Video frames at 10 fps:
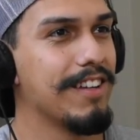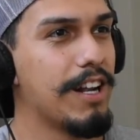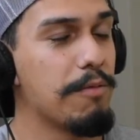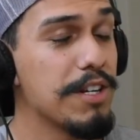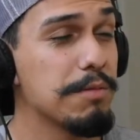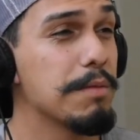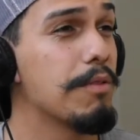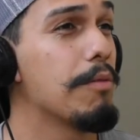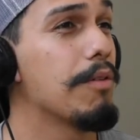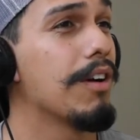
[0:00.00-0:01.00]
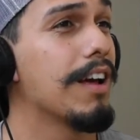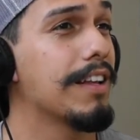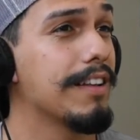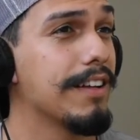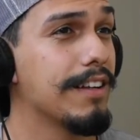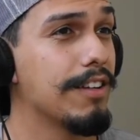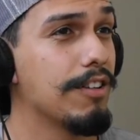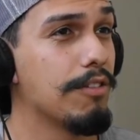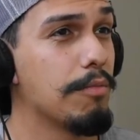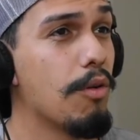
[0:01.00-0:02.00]
And I wish people are more like that. You
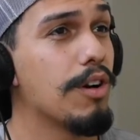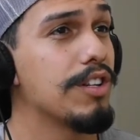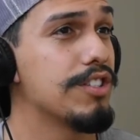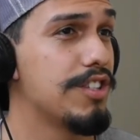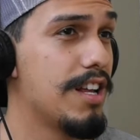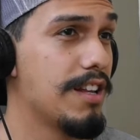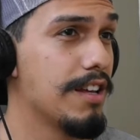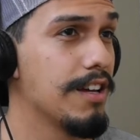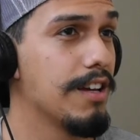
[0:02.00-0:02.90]
know, more understanding.